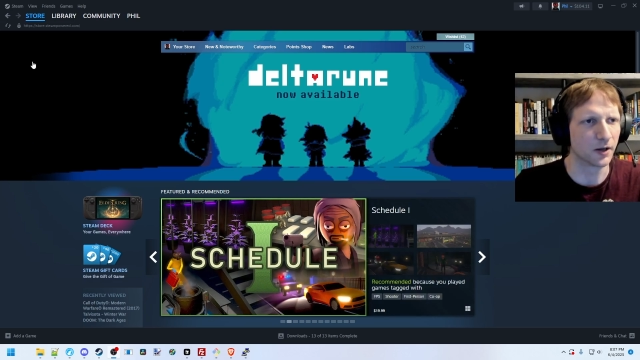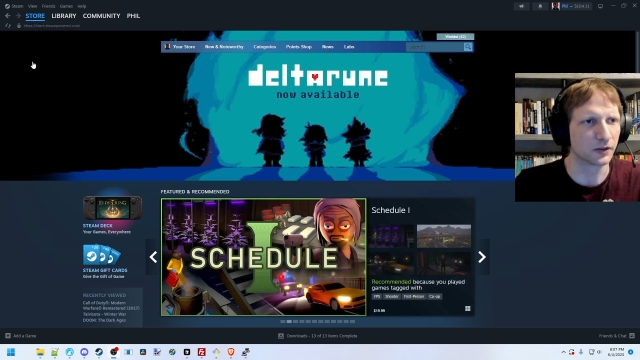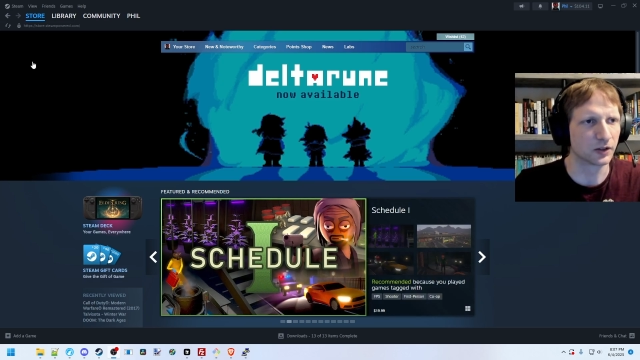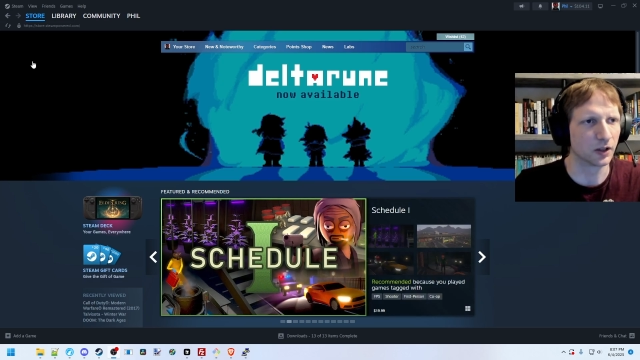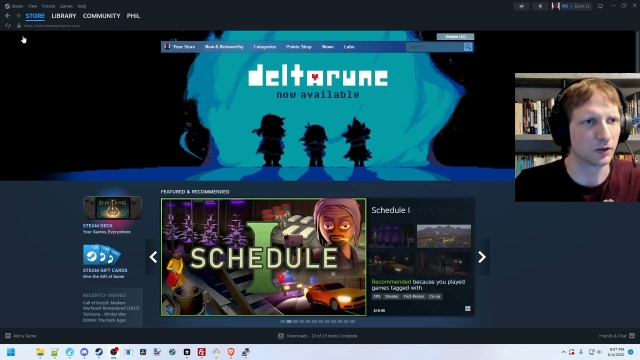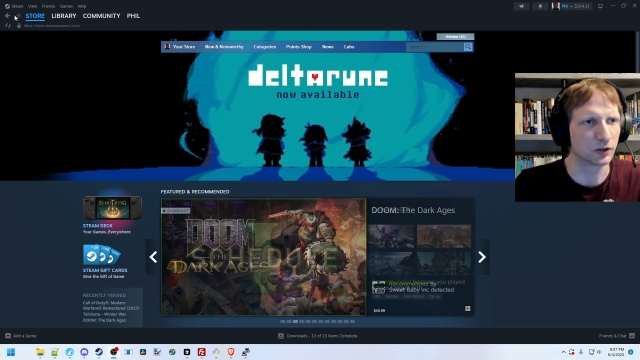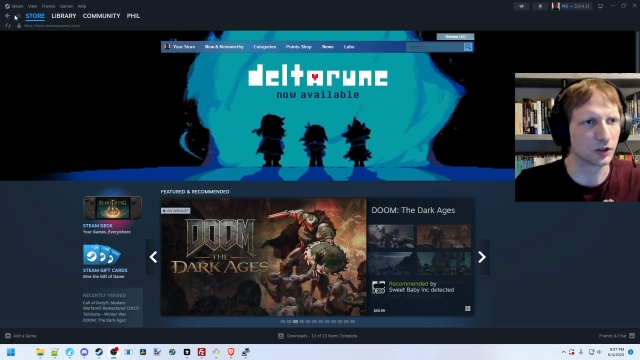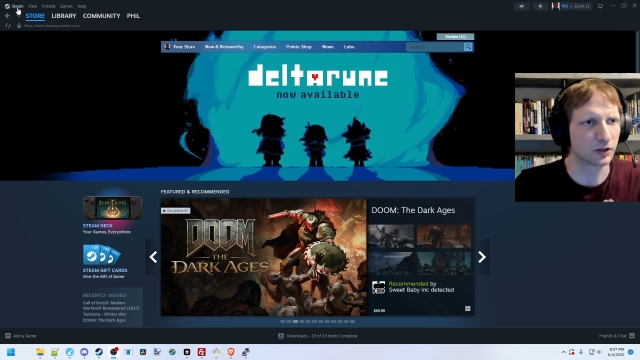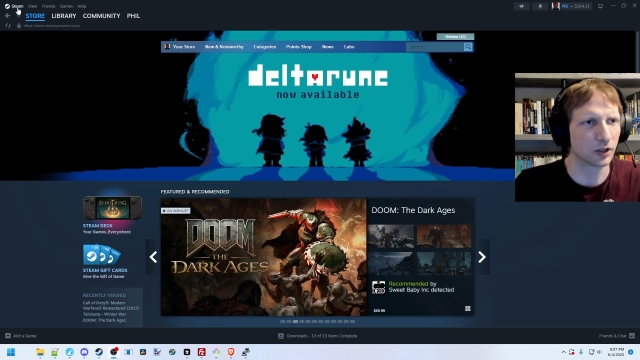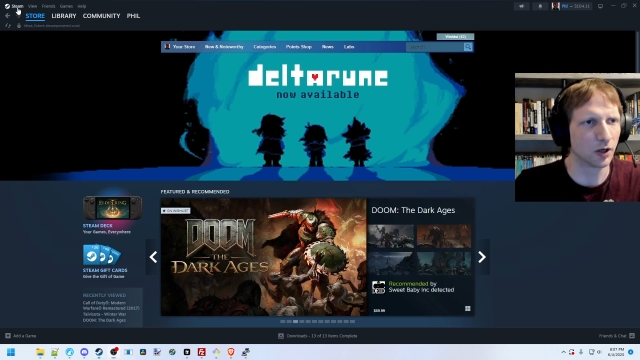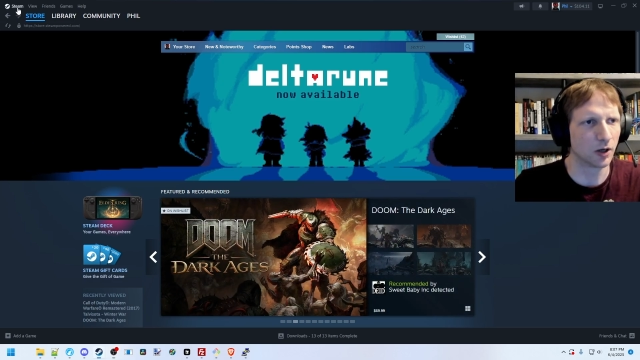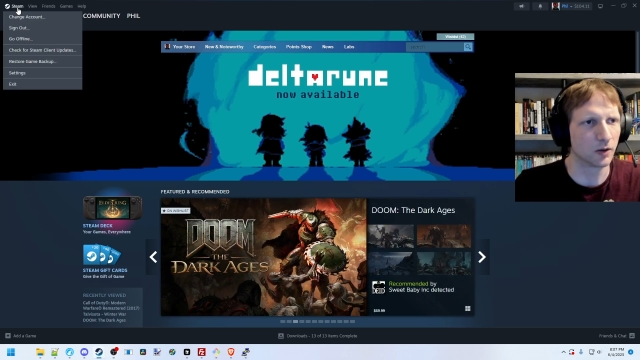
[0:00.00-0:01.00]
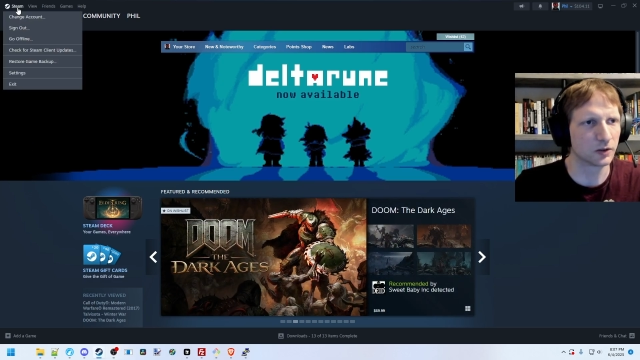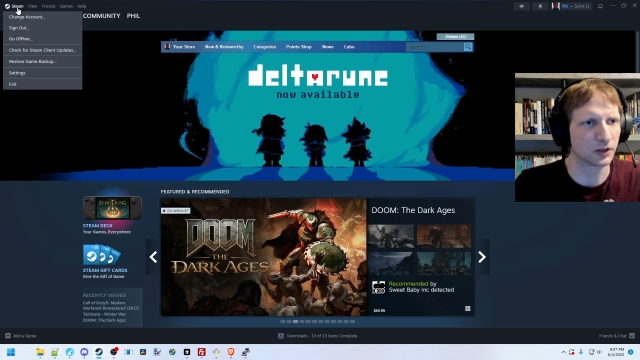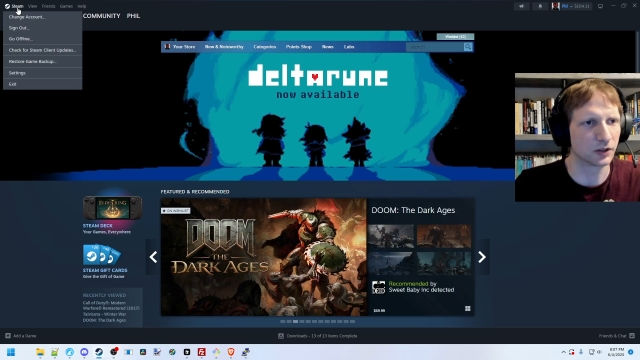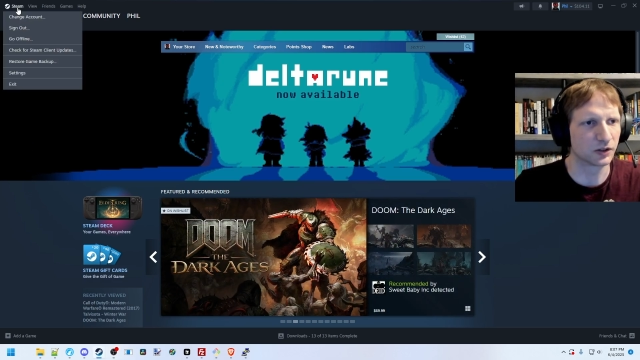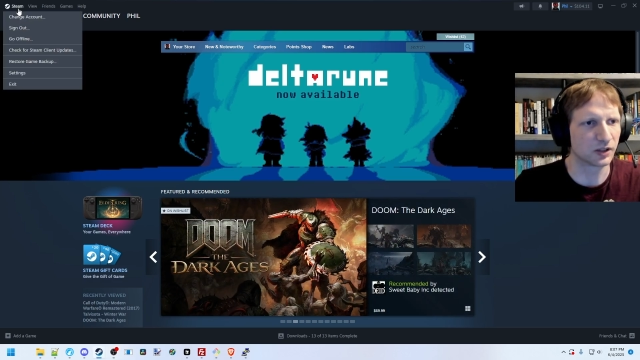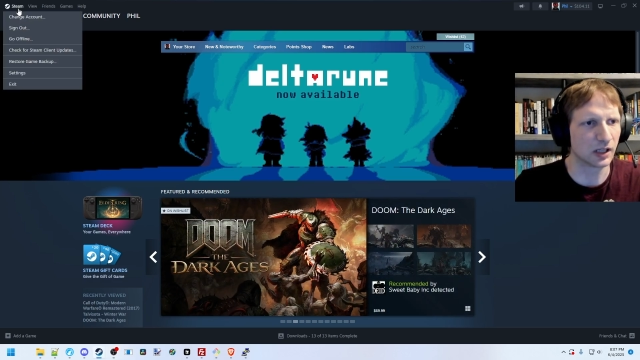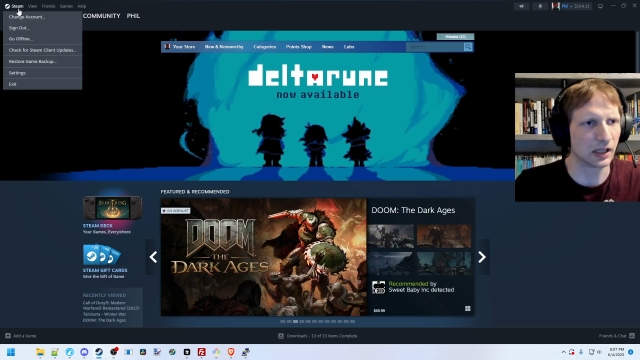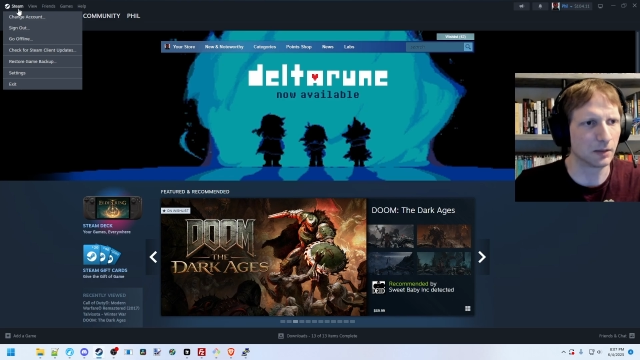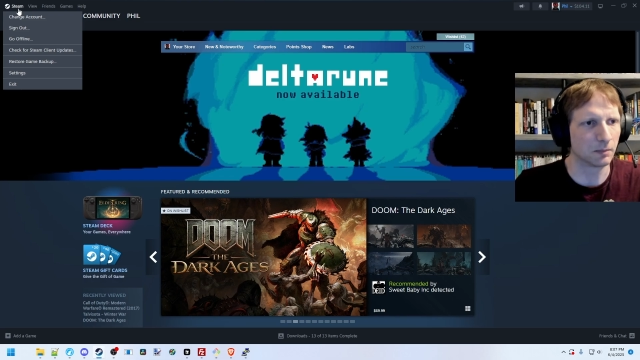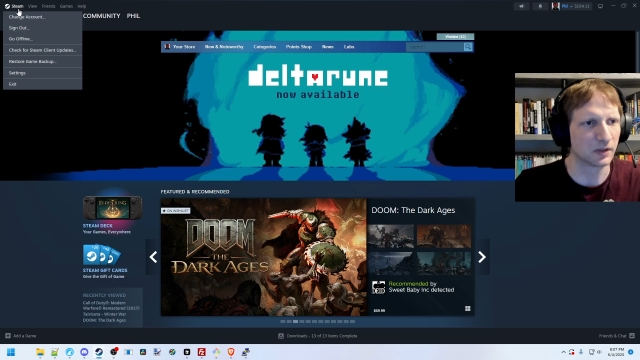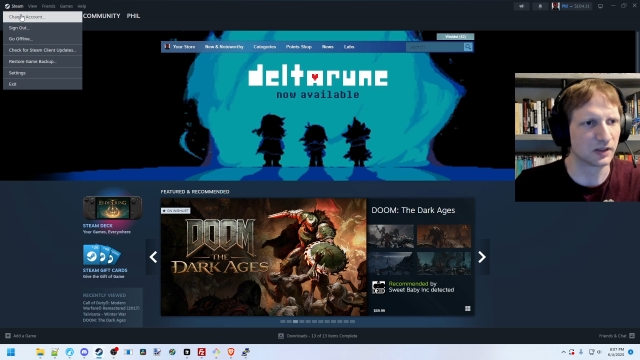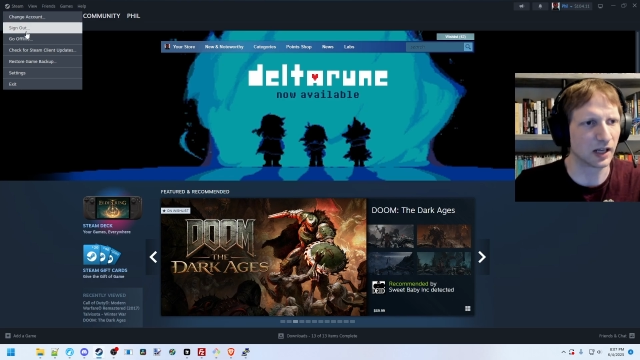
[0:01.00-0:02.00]
So just go to your
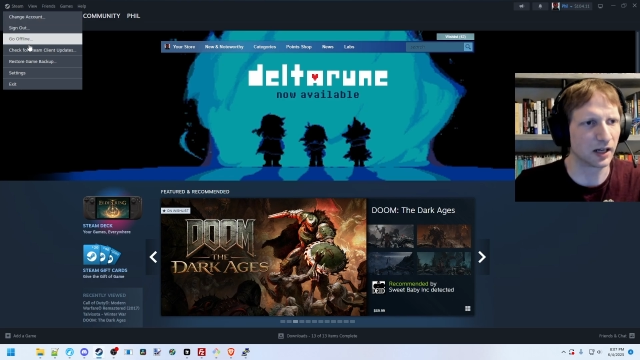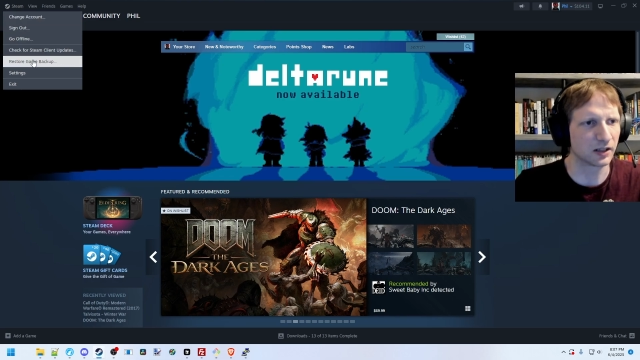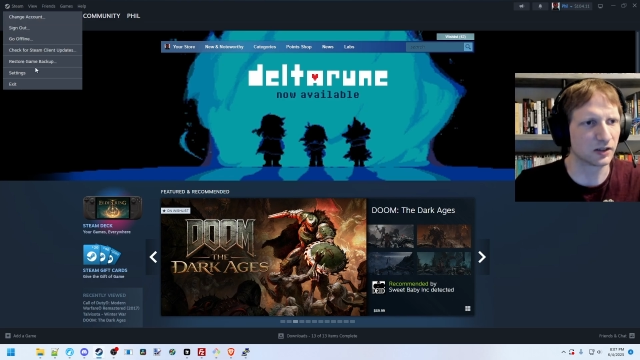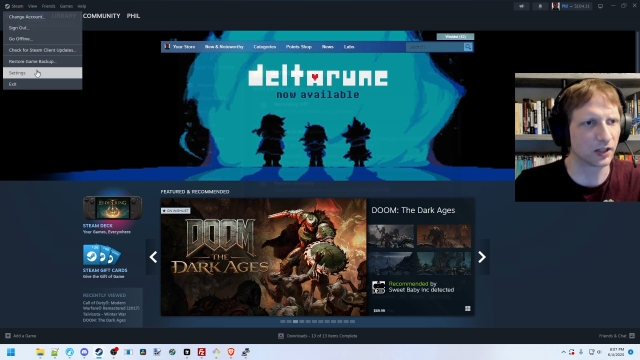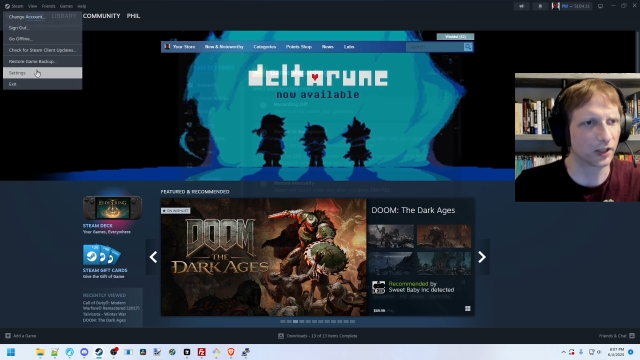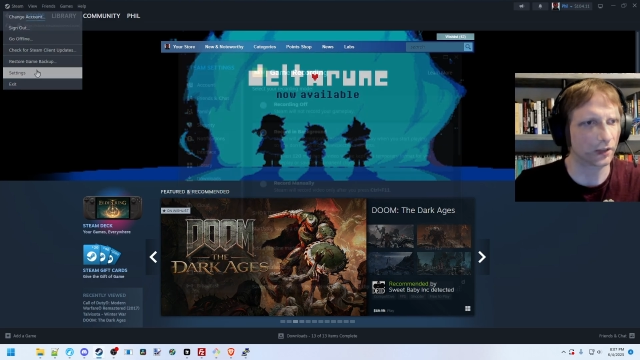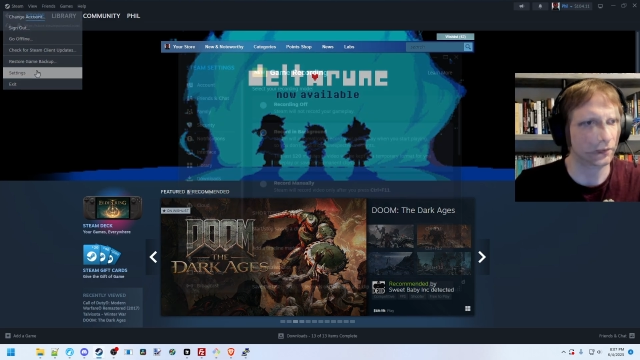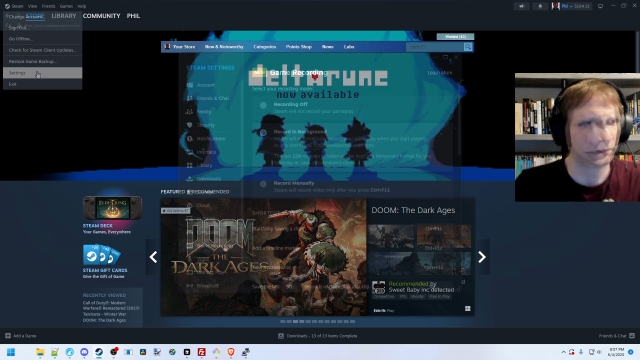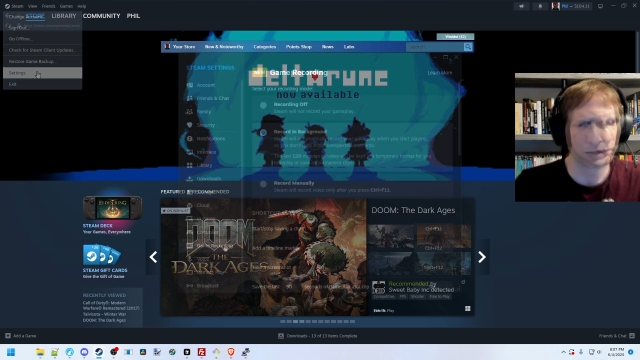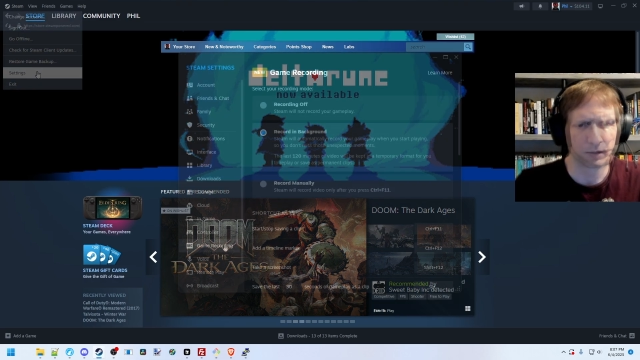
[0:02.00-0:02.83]
Steam settings here,